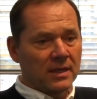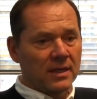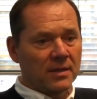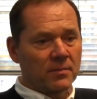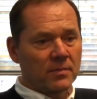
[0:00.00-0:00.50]

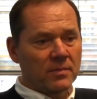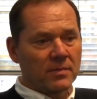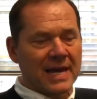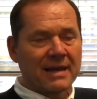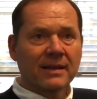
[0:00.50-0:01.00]

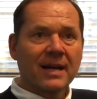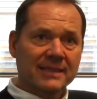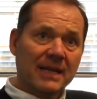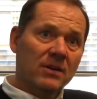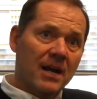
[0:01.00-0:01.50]
that
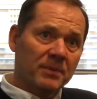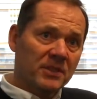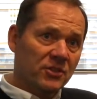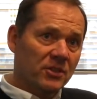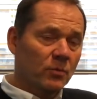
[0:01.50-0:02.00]
locks out
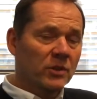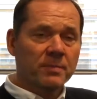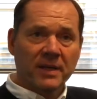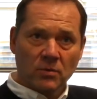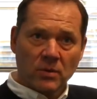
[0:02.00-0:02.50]
competition,
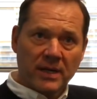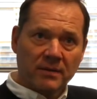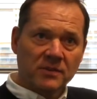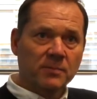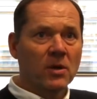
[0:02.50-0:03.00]
which, by the
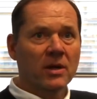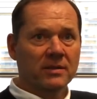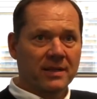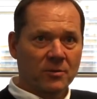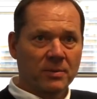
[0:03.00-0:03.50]
way,
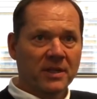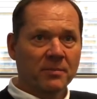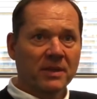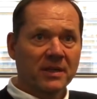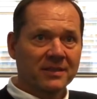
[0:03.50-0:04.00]
spawned header
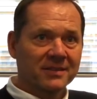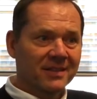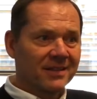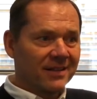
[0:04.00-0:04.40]
bidding, because